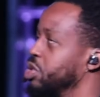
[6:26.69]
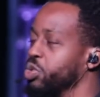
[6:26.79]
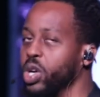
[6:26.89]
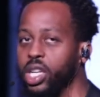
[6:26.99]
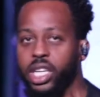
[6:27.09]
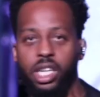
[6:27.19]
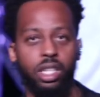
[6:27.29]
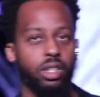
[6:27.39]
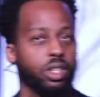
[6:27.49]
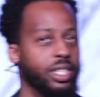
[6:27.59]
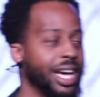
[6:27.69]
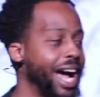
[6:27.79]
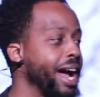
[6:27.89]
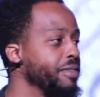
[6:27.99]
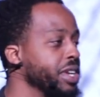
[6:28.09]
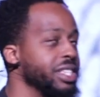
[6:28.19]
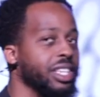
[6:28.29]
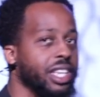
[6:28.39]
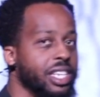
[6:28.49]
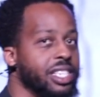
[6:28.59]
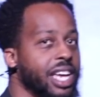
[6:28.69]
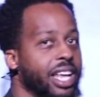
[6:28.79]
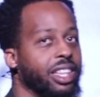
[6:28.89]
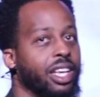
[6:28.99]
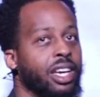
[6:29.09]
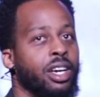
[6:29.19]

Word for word: to really dive into this that,